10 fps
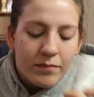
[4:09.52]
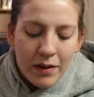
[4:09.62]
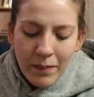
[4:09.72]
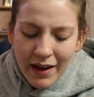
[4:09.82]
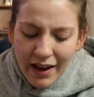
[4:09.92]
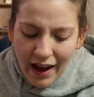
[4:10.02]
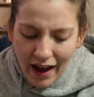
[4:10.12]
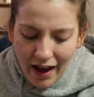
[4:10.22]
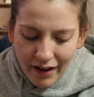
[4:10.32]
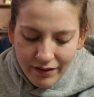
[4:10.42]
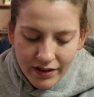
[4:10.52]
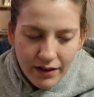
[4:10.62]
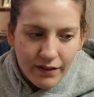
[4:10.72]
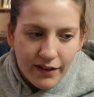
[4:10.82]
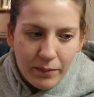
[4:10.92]
Maybe I have, and
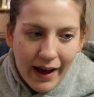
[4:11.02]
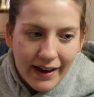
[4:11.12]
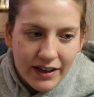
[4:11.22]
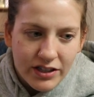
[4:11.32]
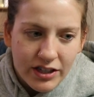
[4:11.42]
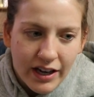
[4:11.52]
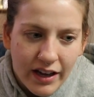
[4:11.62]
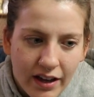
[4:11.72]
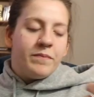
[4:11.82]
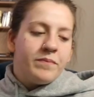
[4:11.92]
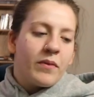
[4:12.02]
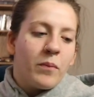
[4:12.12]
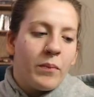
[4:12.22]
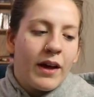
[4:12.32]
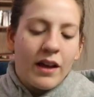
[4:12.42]
they repackaged it.
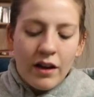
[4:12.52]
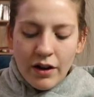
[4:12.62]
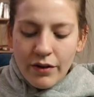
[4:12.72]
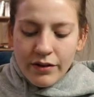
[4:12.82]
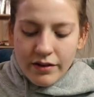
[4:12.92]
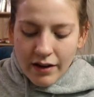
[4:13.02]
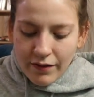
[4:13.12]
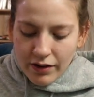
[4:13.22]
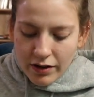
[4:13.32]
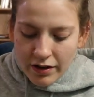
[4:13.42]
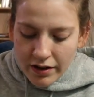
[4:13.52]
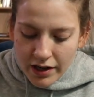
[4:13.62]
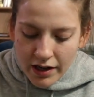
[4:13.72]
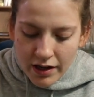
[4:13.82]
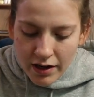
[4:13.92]
But, you know, it's never
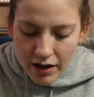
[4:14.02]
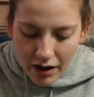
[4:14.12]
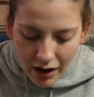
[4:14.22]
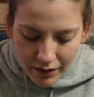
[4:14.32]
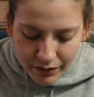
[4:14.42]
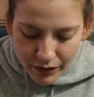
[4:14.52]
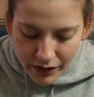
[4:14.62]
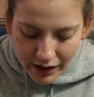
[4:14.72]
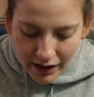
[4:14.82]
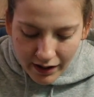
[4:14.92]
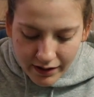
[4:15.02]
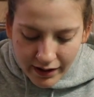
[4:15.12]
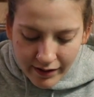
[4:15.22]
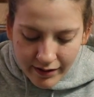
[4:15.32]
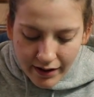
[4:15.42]
harmful to get a
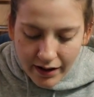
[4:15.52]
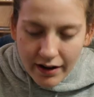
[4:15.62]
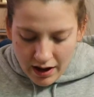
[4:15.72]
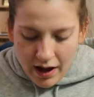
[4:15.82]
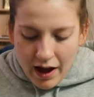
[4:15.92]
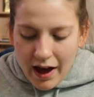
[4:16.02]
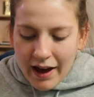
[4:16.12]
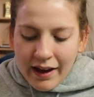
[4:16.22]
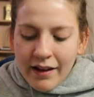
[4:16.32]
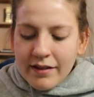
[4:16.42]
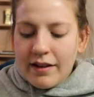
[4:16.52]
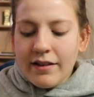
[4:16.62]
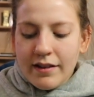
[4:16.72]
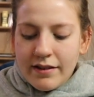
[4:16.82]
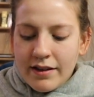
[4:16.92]
cleanser. I guess
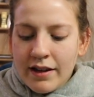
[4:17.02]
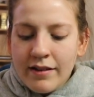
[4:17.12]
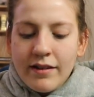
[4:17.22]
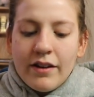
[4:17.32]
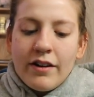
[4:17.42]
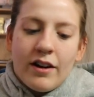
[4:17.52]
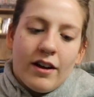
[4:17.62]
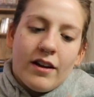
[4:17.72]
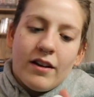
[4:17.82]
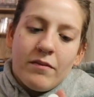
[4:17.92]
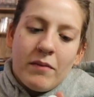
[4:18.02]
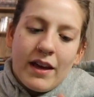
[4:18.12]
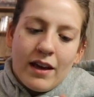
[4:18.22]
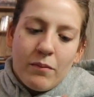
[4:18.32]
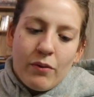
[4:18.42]
this is considered a
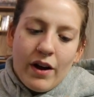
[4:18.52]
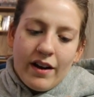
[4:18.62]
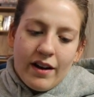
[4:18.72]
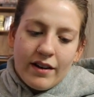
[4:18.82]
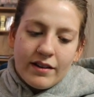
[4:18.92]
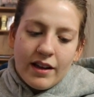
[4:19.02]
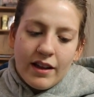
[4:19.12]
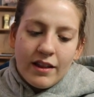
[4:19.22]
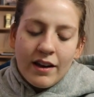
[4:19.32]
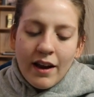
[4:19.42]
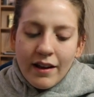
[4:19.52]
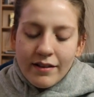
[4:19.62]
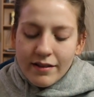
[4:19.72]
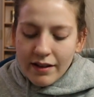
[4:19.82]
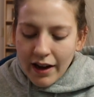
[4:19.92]
makeup product. The
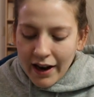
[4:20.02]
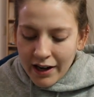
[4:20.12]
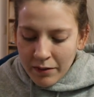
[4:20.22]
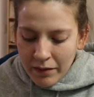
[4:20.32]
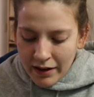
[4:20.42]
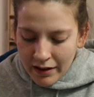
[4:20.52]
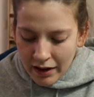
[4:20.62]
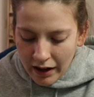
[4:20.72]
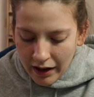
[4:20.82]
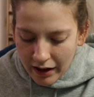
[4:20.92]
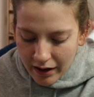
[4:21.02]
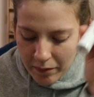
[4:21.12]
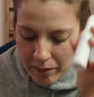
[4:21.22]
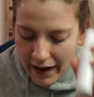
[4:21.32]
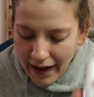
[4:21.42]
next item in the
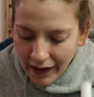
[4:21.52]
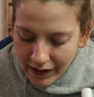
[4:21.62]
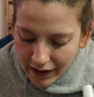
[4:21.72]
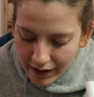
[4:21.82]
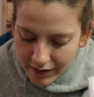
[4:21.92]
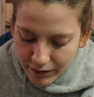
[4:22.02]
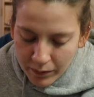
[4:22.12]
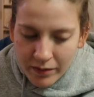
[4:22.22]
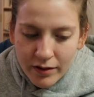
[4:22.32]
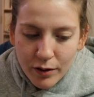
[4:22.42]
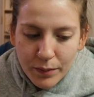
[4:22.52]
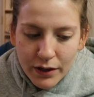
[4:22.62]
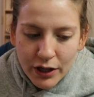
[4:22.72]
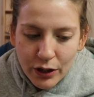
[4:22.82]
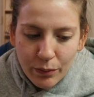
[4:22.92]
bag is from
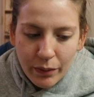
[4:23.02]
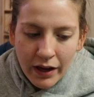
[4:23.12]
Supergoop,